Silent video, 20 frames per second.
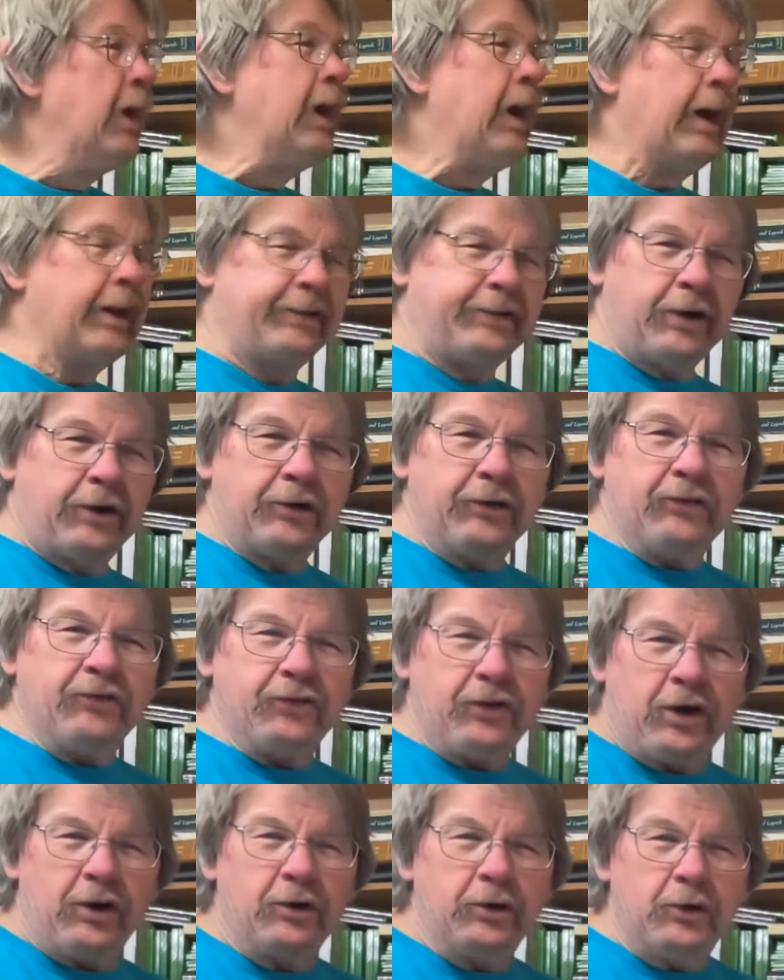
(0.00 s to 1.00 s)
until you
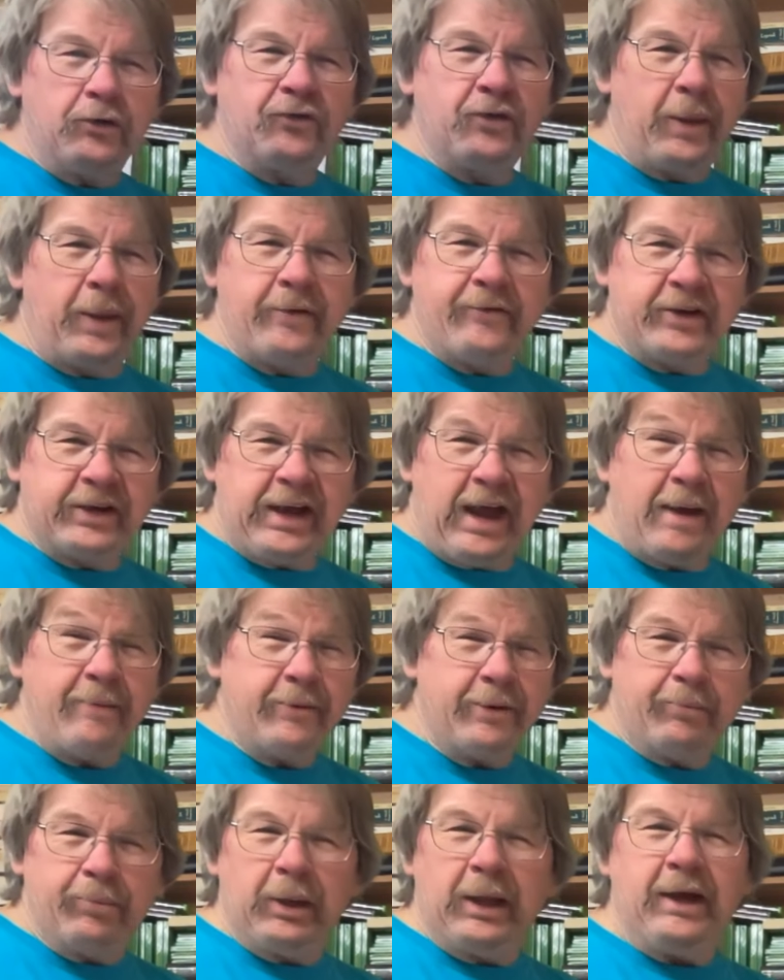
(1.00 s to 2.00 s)
start losing every game
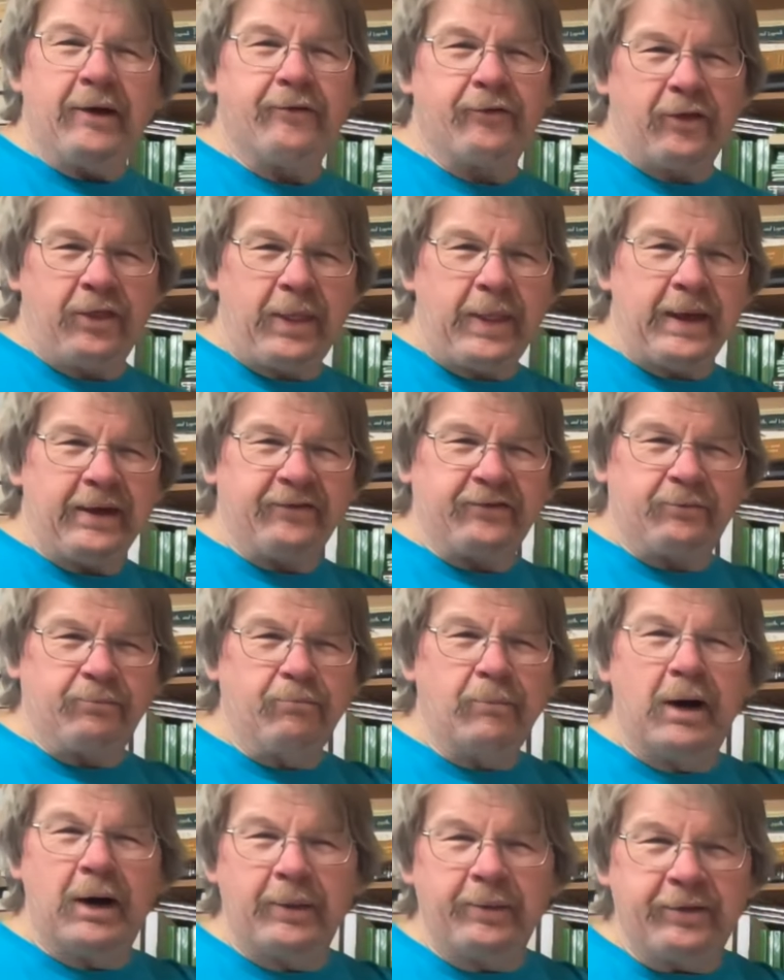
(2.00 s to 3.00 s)
you play for the next
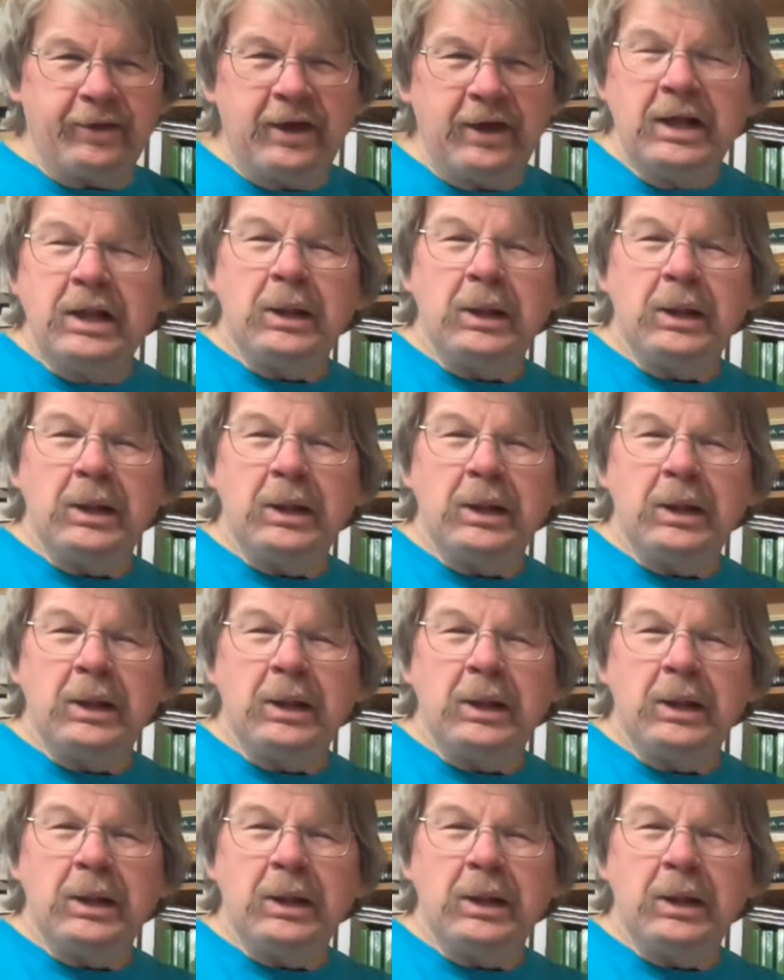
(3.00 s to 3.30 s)
month,